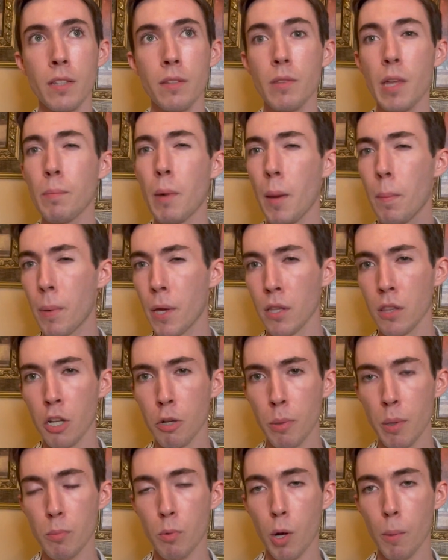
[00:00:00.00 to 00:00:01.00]
that might be a
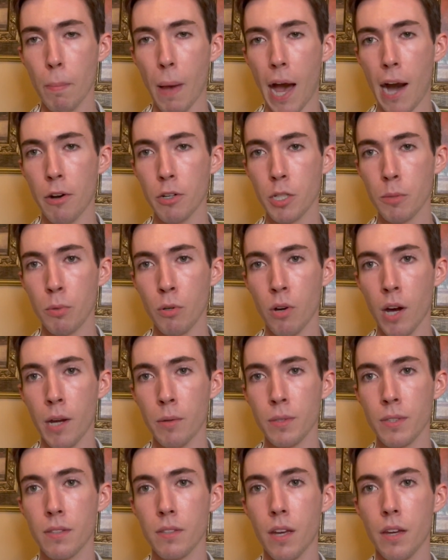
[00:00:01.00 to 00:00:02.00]
little bit more palatable, I
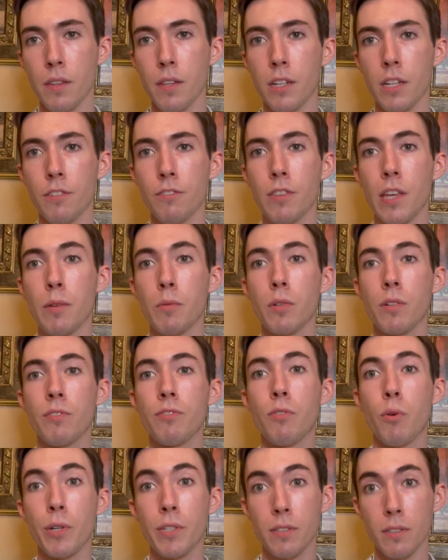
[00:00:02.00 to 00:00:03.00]
would say, than if they were
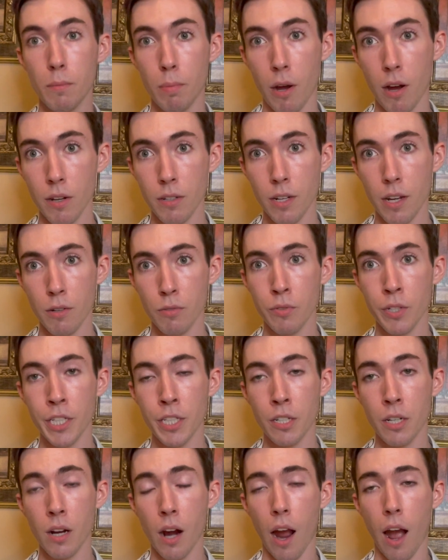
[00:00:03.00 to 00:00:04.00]
foisted upon a
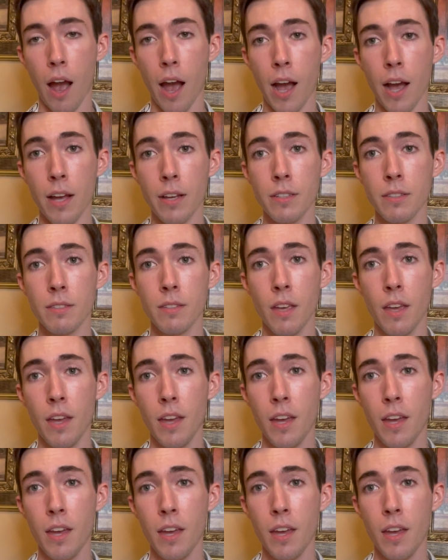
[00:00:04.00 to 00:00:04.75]
reader as